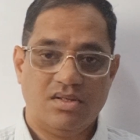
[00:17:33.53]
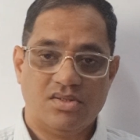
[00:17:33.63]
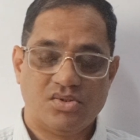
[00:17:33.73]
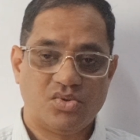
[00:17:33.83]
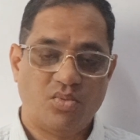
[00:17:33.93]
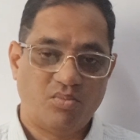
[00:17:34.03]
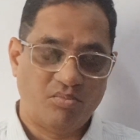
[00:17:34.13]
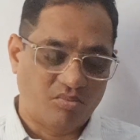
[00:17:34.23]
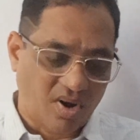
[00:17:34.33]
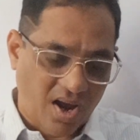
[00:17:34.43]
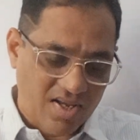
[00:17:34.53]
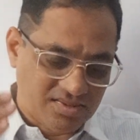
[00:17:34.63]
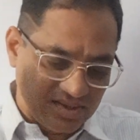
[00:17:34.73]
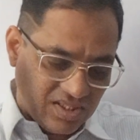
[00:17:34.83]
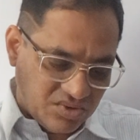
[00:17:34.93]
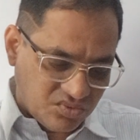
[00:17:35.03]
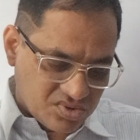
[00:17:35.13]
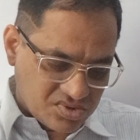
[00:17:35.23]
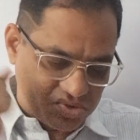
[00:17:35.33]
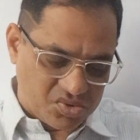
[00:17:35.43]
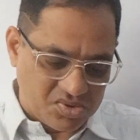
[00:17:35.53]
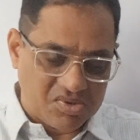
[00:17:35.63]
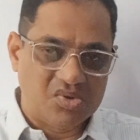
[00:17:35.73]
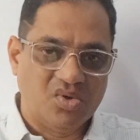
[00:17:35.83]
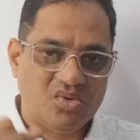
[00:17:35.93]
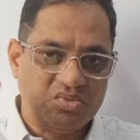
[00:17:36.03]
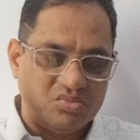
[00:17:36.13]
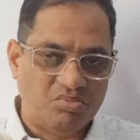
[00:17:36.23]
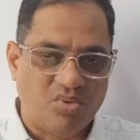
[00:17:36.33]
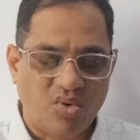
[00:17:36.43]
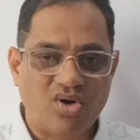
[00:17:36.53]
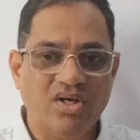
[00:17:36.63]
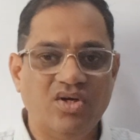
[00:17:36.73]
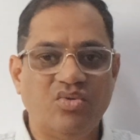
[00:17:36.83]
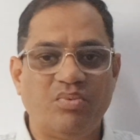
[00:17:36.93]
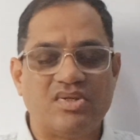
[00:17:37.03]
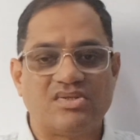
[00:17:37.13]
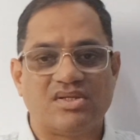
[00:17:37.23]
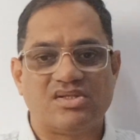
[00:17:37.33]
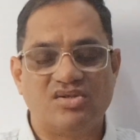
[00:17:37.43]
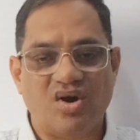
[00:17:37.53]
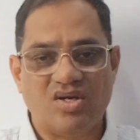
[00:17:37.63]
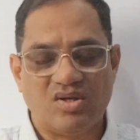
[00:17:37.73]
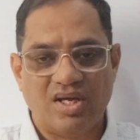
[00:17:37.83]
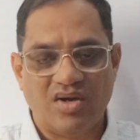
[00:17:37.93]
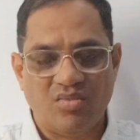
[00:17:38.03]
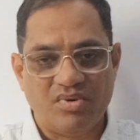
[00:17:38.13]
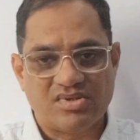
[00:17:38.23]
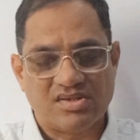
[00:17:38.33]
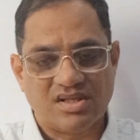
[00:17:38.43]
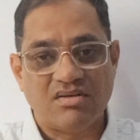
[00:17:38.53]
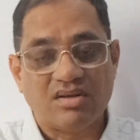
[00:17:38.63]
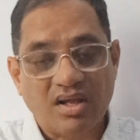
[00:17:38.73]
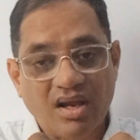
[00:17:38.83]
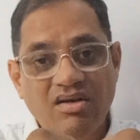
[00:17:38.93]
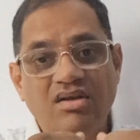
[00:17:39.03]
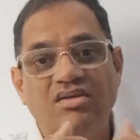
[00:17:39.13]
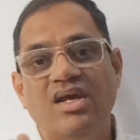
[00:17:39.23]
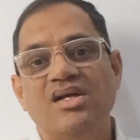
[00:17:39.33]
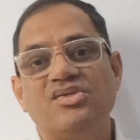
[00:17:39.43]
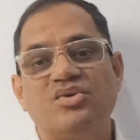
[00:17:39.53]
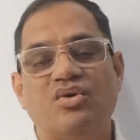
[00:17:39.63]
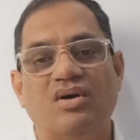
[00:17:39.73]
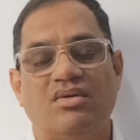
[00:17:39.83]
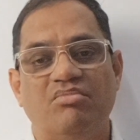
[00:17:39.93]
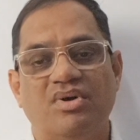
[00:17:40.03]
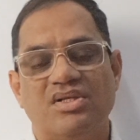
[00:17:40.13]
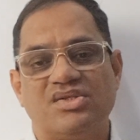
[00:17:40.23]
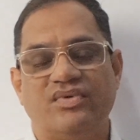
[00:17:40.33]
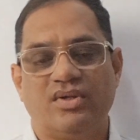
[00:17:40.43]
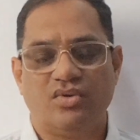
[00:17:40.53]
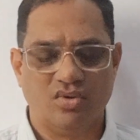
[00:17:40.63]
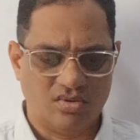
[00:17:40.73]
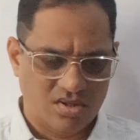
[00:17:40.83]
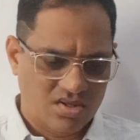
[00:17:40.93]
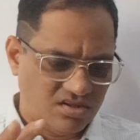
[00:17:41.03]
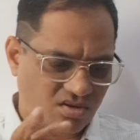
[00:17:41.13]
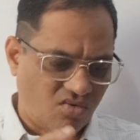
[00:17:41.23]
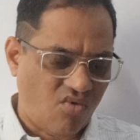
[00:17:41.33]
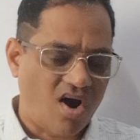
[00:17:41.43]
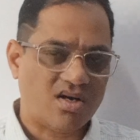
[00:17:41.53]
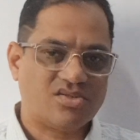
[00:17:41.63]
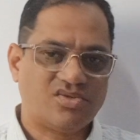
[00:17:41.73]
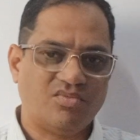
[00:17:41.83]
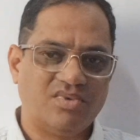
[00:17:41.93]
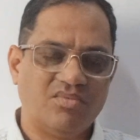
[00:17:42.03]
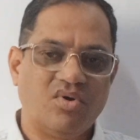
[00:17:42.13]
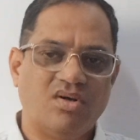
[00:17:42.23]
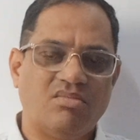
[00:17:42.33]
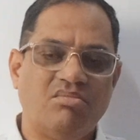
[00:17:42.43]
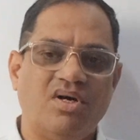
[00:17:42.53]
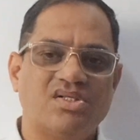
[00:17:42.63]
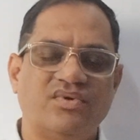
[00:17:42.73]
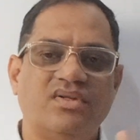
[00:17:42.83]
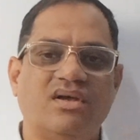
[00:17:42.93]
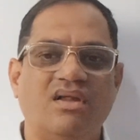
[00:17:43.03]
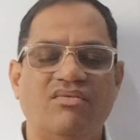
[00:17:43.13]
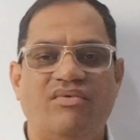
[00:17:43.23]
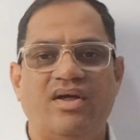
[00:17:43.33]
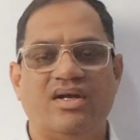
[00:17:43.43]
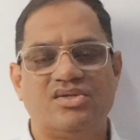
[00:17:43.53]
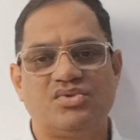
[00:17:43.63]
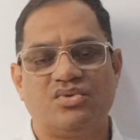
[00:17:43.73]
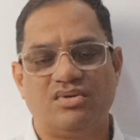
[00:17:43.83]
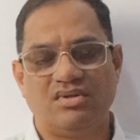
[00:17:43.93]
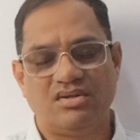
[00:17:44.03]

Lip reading: So as it was, you know, broken into pieces, nano pieces, and then they also got merged with, you know, the quarks of them got merged with the infinite soul.